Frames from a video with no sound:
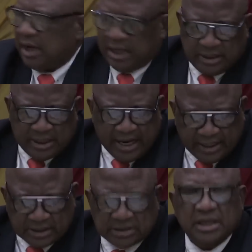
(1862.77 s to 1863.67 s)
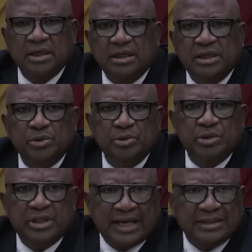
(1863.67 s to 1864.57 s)
And I can tell
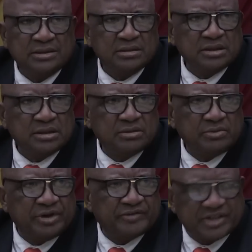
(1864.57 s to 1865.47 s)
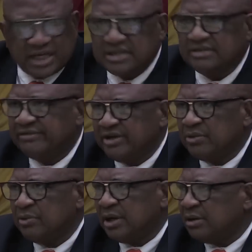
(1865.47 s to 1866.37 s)
you that we have started very
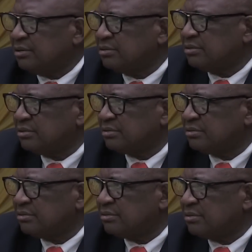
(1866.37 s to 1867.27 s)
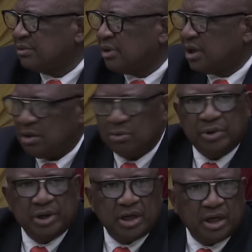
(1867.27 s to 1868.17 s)
well.
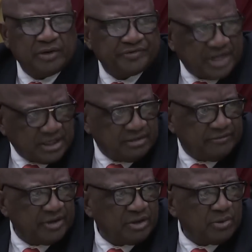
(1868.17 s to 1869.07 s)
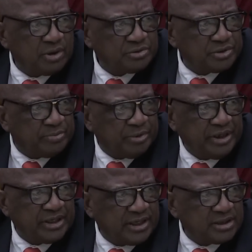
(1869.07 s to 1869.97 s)
We have started very well to the
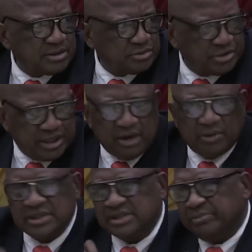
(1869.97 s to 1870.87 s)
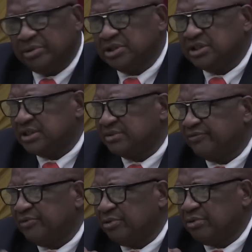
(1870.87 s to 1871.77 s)
point that today was important
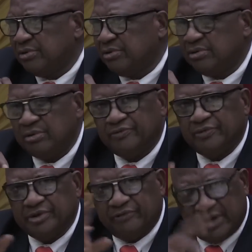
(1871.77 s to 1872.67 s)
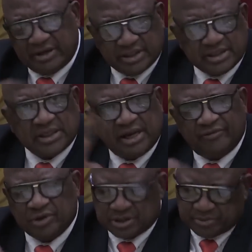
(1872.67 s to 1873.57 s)
for the fundraising
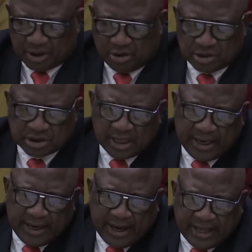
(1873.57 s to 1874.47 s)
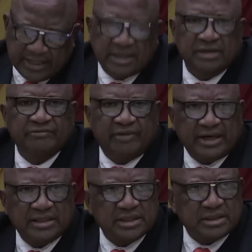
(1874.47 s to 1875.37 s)
efforts, because I then
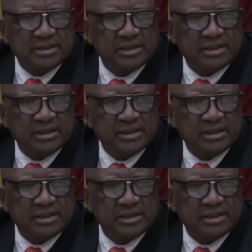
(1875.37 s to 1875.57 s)
invited